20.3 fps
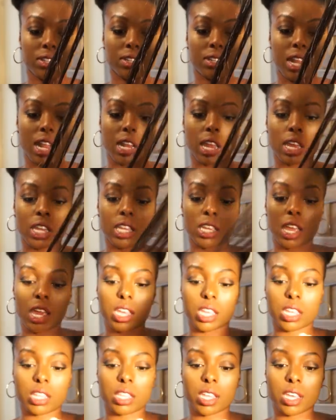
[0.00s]
Not like
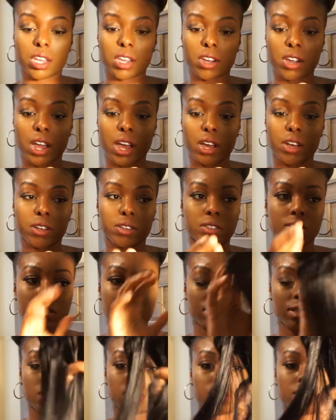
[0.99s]
yanking the hair
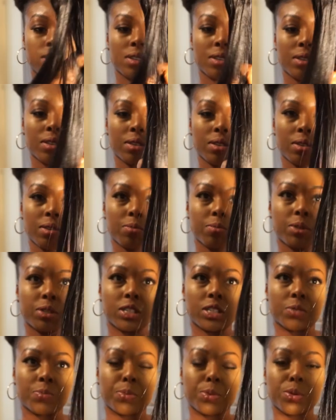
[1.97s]
out, but
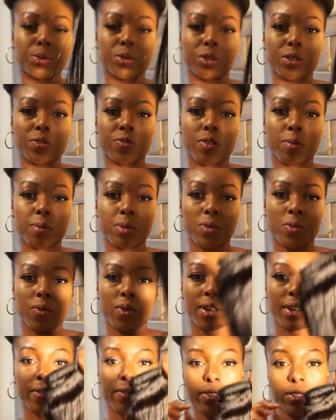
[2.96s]
just pull it from the
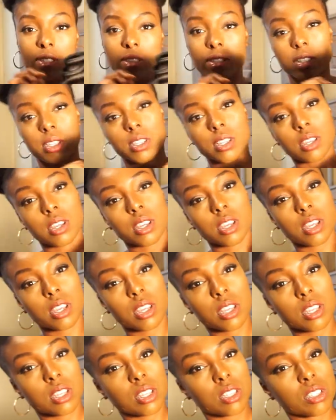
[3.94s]
wefts.
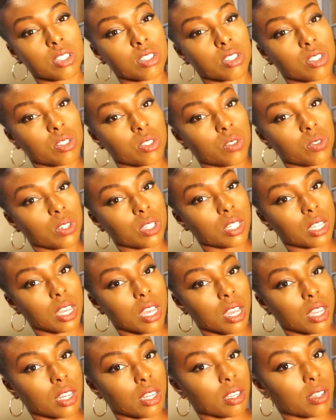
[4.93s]
So you can
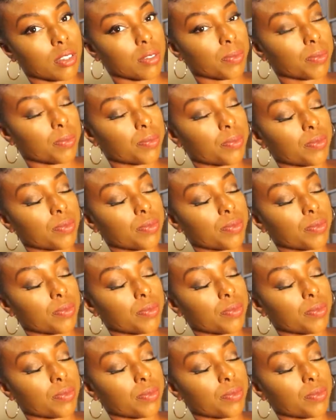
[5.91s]
kind of